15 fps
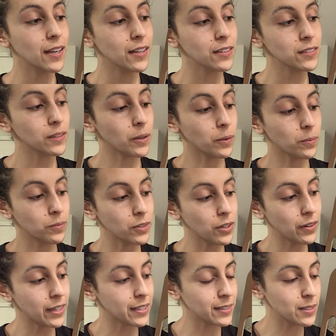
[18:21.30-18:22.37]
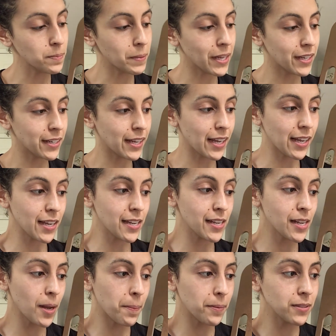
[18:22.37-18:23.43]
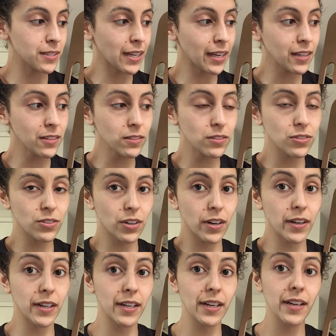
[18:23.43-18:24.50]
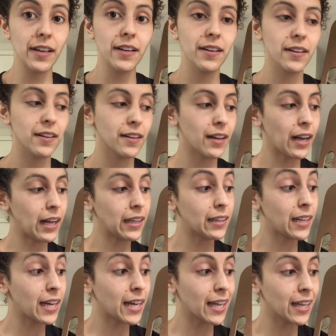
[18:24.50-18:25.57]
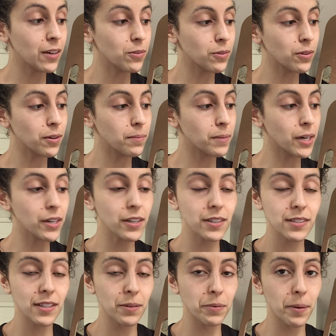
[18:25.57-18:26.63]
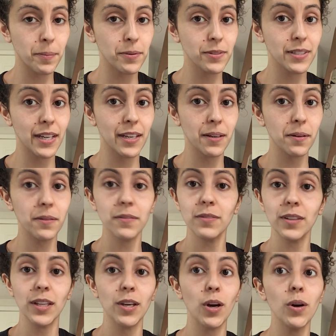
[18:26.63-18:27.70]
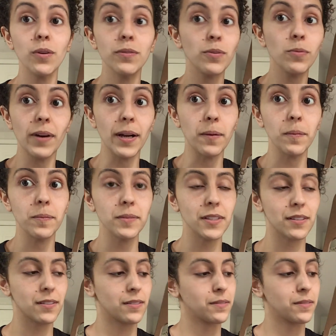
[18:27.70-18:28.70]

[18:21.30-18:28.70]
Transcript: So go ahead and spend a couple seconds drawing a line or marks that represent feeling overwhelmed.